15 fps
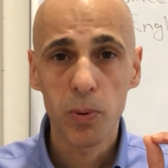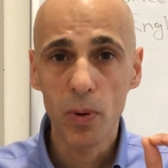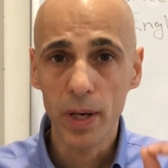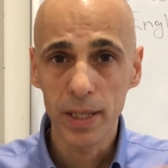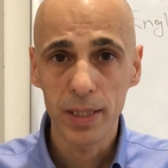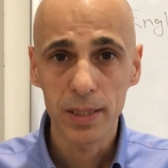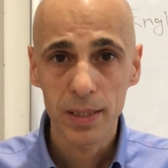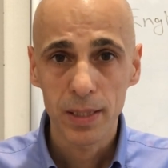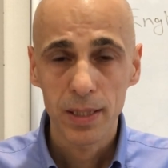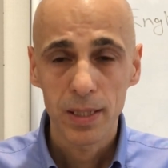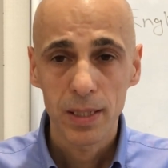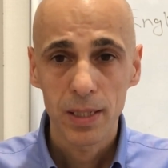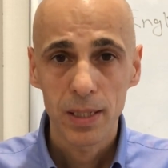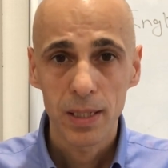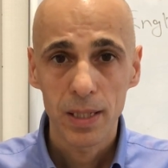point
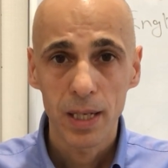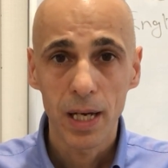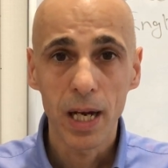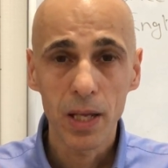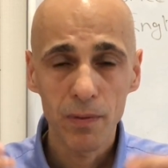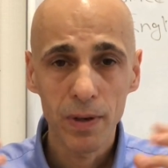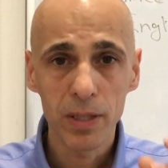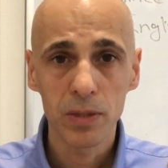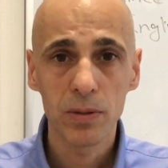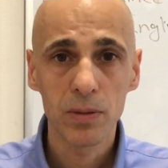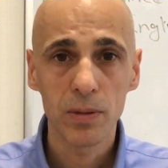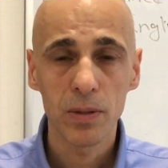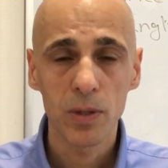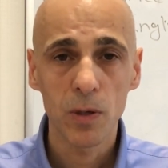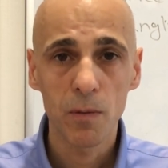I want
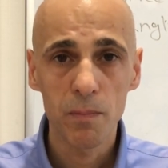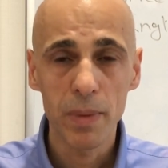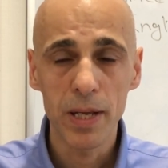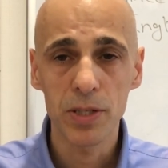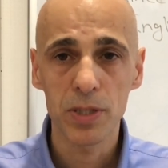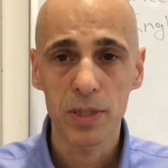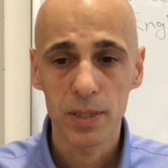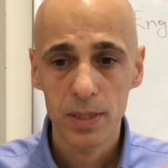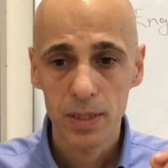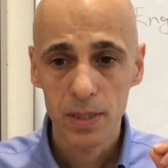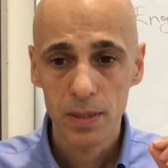to mention.